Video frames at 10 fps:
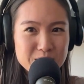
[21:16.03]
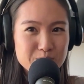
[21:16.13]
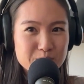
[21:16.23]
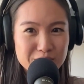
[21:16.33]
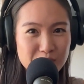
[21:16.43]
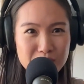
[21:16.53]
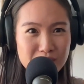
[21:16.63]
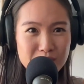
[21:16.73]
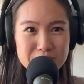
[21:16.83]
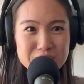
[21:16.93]
and
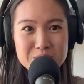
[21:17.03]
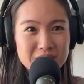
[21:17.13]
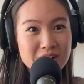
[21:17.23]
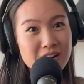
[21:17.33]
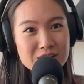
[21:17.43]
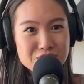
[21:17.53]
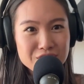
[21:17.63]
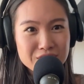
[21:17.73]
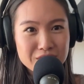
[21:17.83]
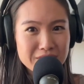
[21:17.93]
perform and she would
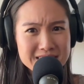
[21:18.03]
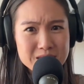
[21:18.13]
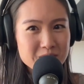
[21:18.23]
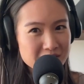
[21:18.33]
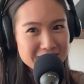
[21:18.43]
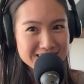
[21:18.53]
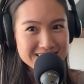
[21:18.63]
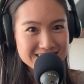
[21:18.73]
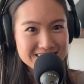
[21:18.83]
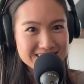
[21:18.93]
conjure great
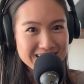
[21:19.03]
spirits